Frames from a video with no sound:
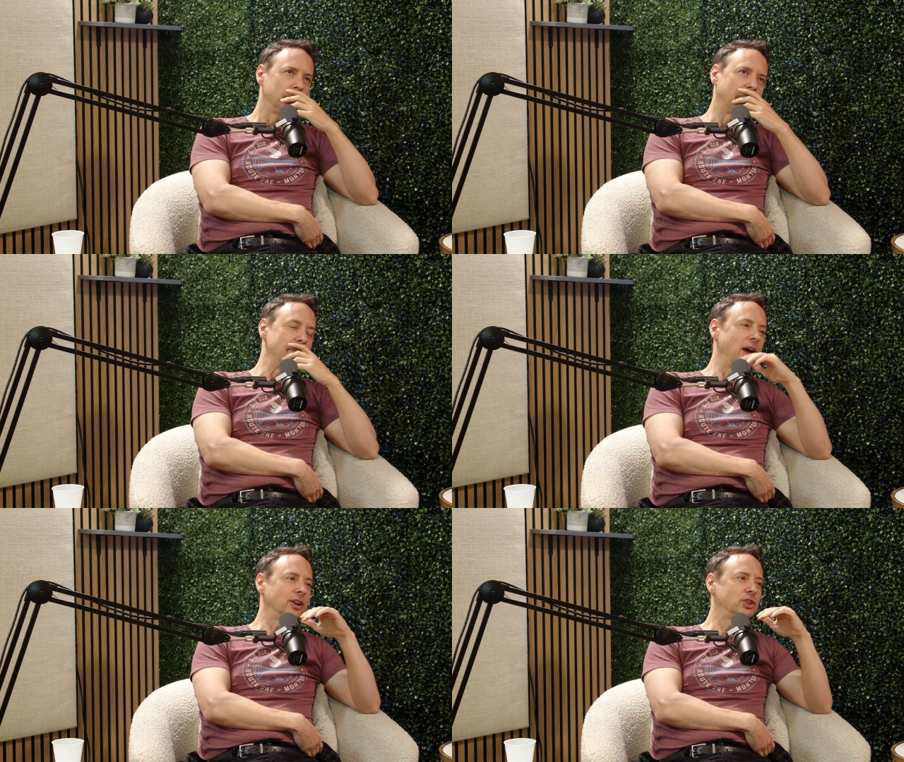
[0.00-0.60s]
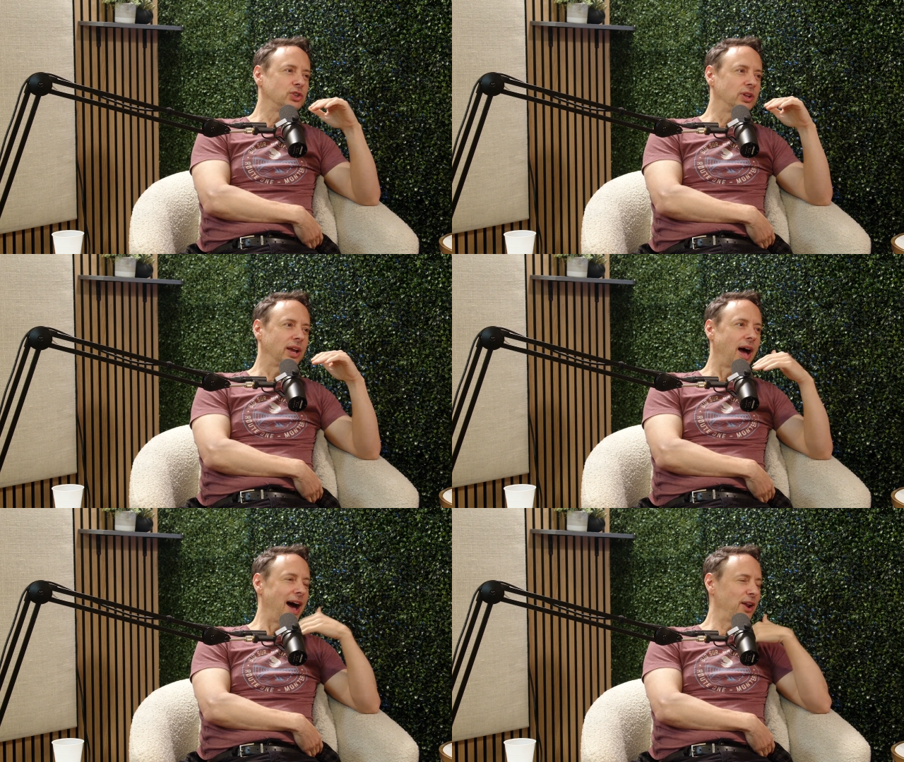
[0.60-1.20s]
But I'm not sh-
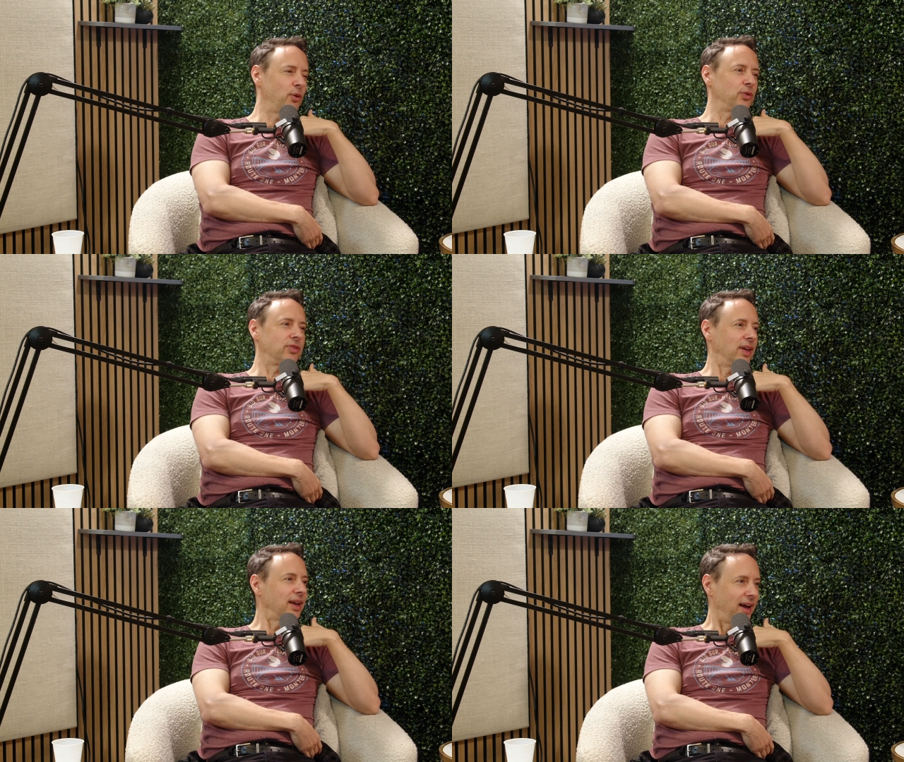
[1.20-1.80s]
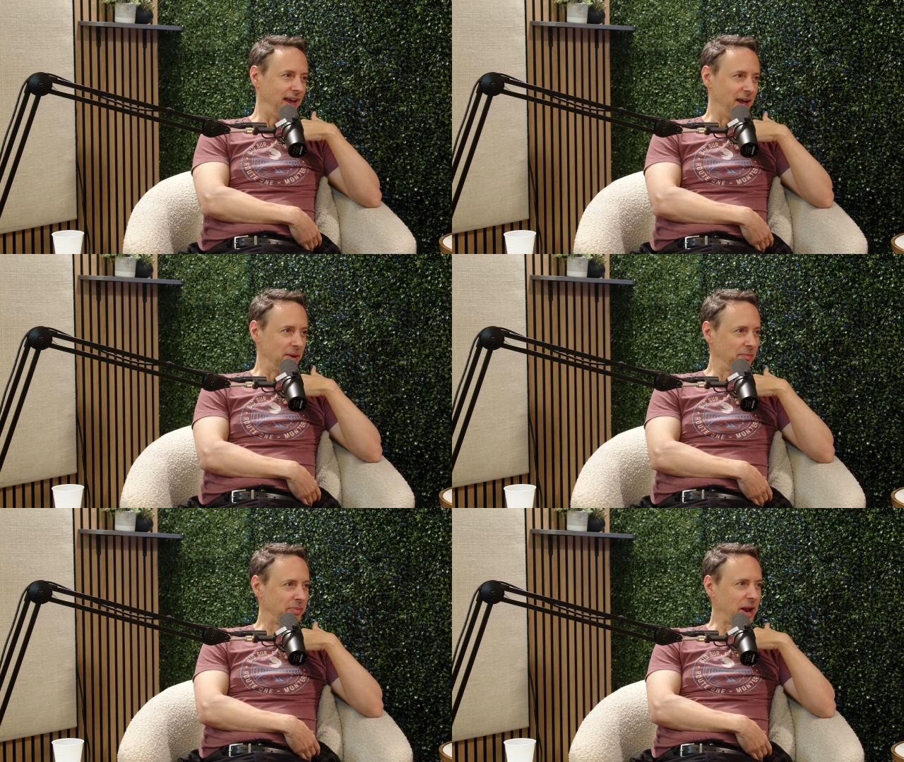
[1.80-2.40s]
like I don't think I
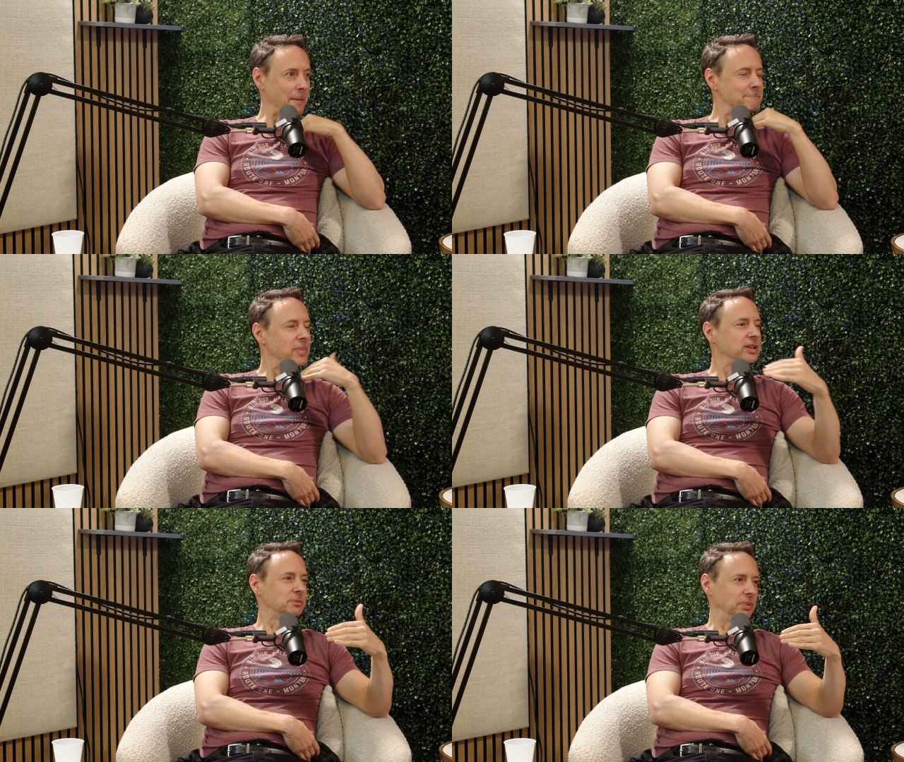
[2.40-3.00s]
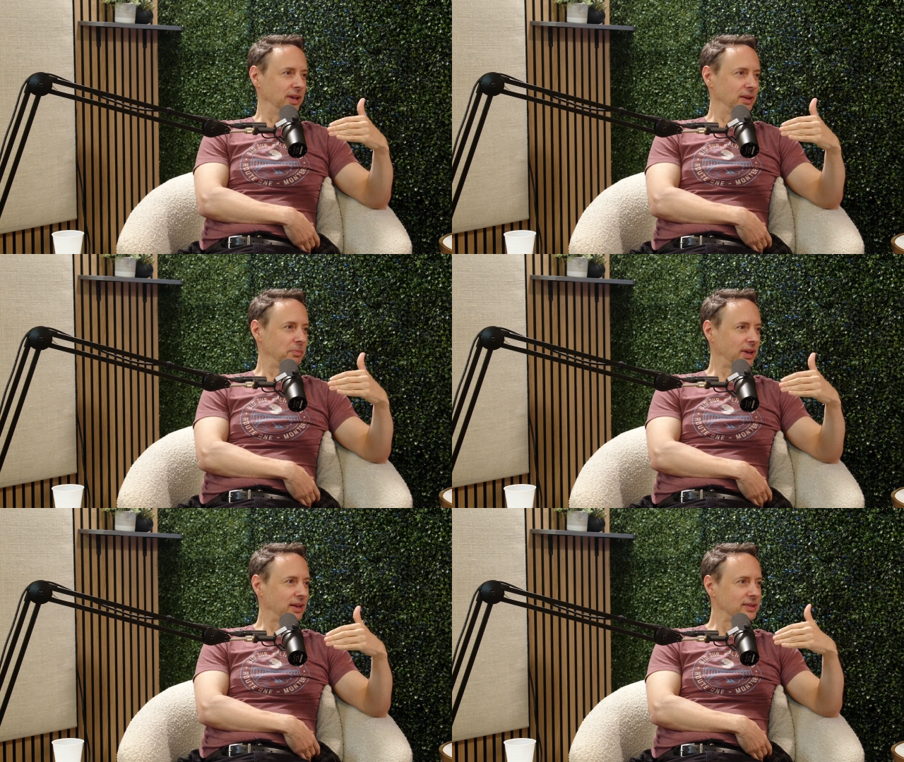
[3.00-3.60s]
am, but Yeah. I must be
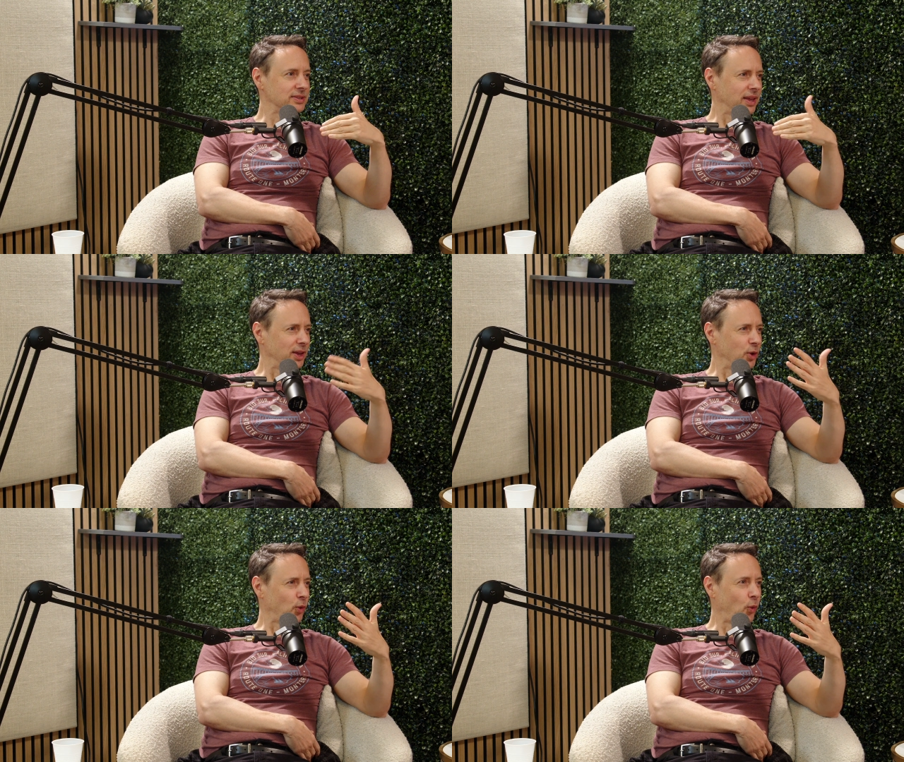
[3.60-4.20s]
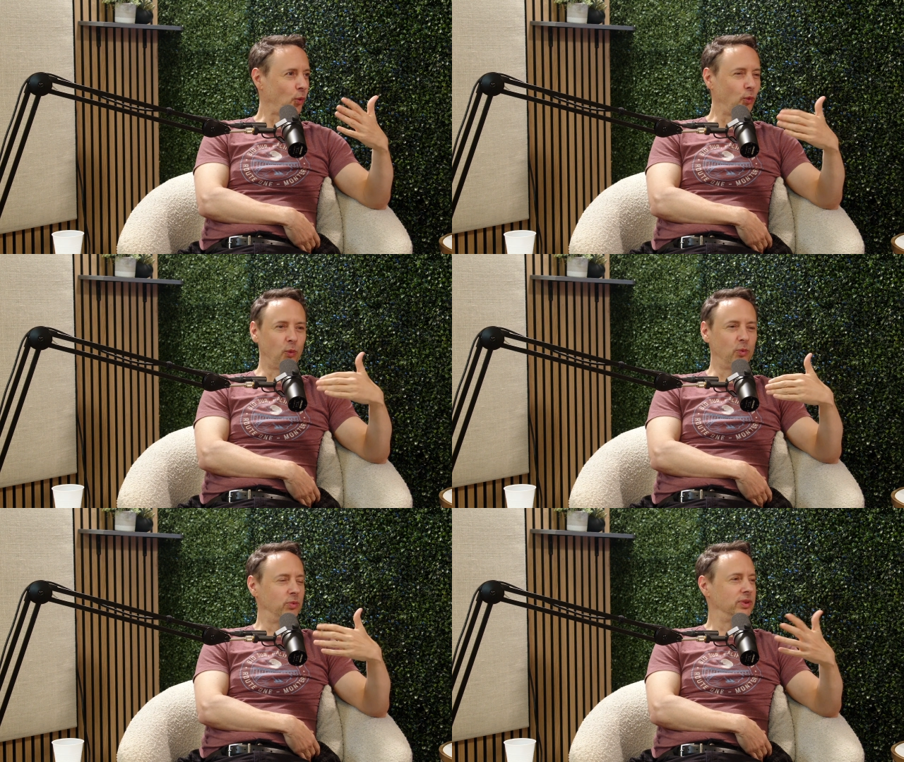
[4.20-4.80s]
because like
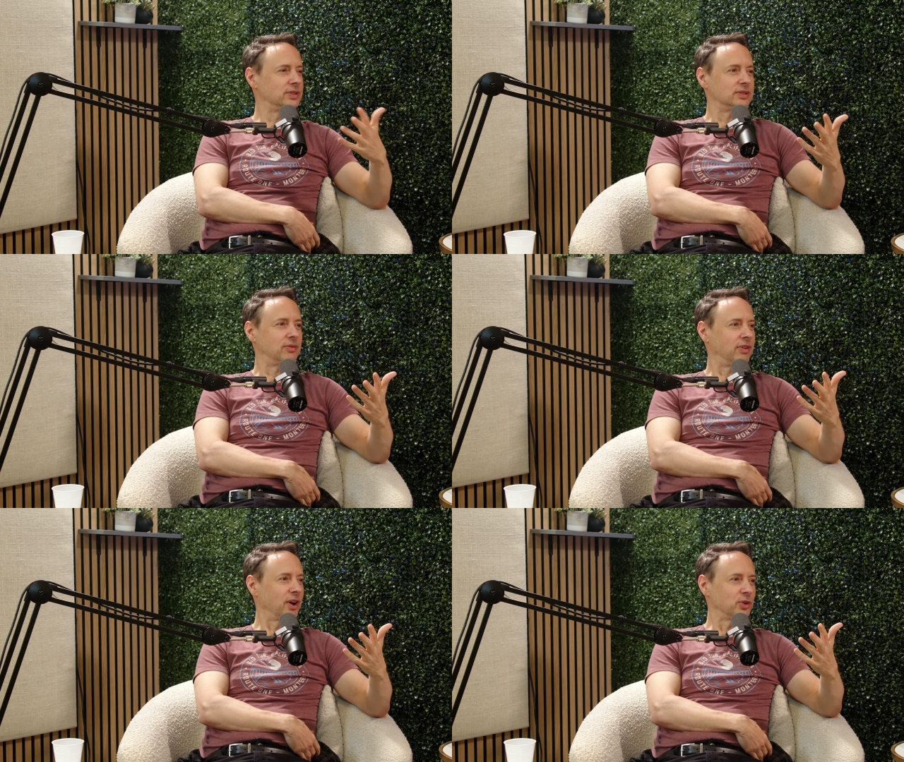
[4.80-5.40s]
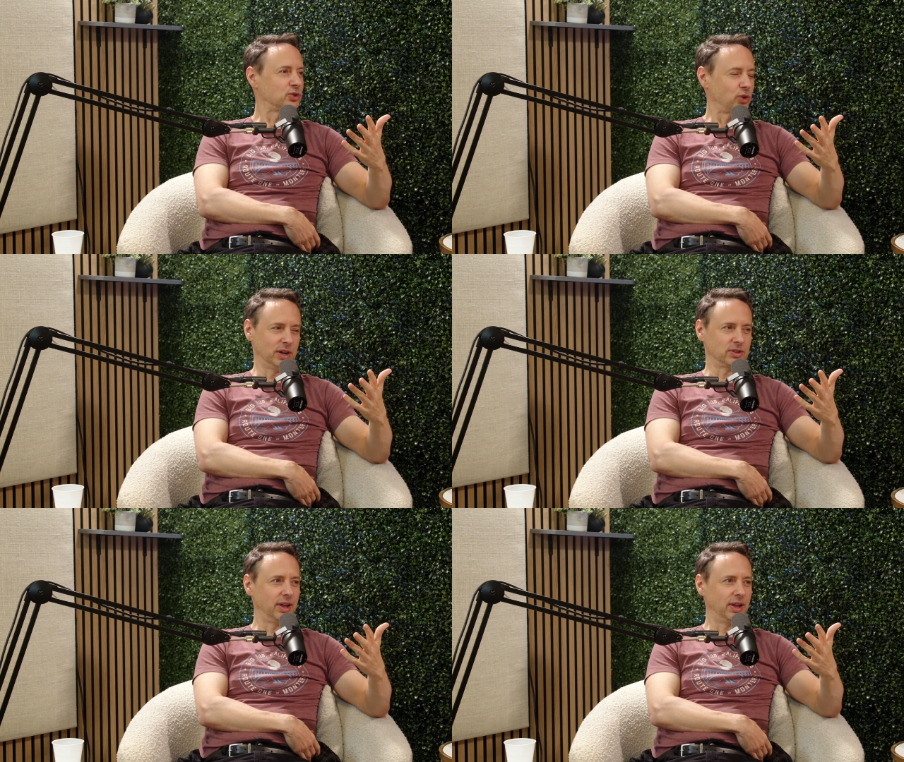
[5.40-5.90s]
this is a very strange